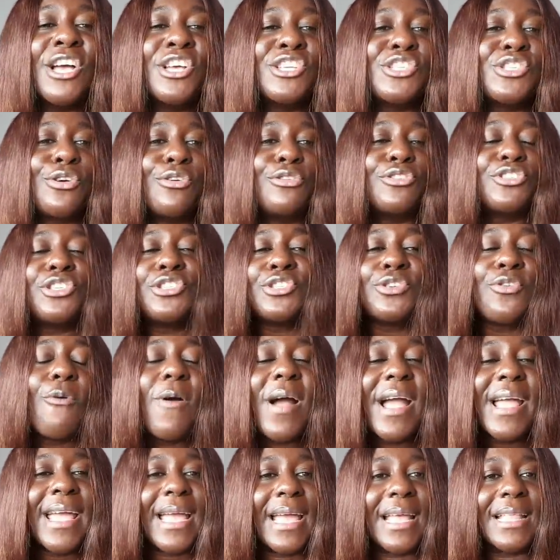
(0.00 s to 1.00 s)
So just go
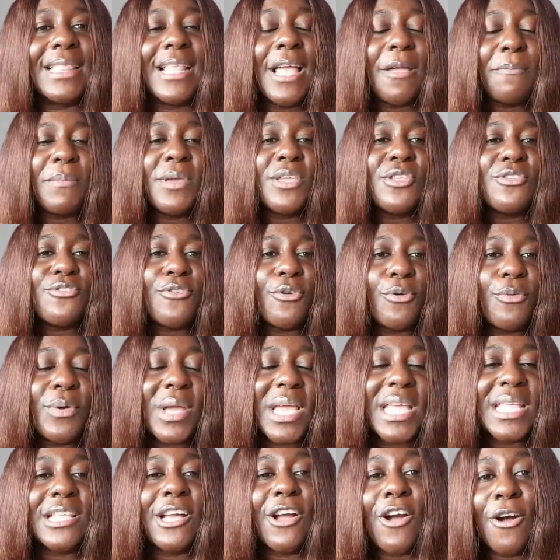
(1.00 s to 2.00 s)
ahead, let me know
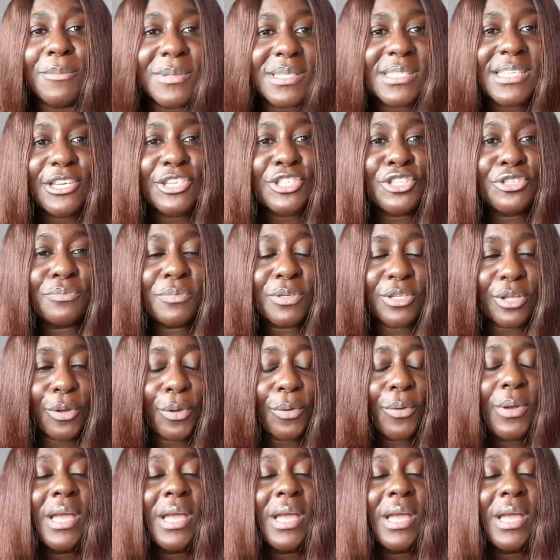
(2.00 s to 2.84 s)
in the comment section below.